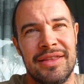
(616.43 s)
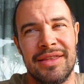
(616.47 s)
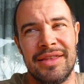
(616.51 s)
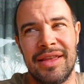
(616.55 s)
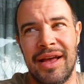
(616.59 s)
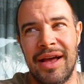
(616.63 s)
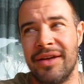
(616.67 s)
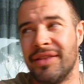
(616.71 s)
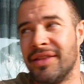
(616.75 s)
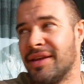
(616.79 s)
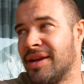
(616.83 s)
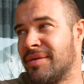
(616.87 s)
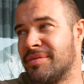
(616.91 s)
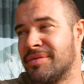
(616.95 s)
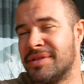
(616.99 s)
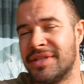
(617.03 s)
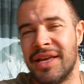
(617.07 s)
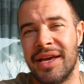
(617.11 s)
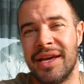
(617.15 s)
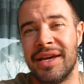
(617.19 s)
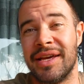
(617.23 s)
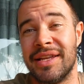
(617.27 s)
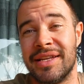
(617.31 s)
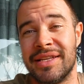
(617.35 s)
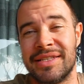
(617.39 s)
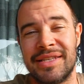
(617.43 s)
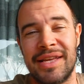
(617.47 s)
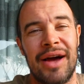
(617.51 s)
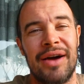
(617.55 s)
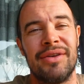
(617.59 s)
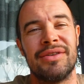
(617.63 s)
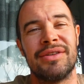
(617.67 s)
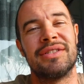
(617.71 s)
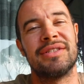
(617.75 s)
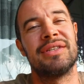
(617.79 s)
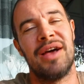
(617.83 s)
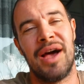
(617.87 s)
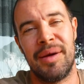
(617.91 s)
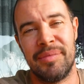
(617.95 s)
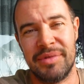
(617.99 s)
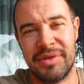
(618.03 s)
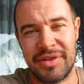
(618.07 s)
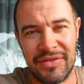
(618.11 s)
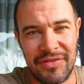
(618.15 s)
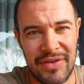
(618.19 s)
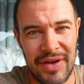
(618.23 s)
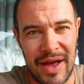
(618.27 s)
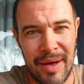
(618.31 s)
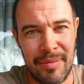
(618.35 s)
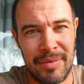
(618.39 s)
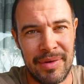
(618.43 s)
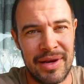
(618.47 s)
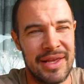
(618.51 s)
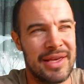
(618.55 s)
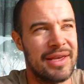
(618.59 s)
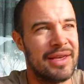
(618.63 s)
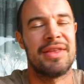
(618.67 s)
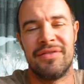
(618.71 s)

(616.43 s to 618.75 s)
now that I'm staying in his house, I'm his family.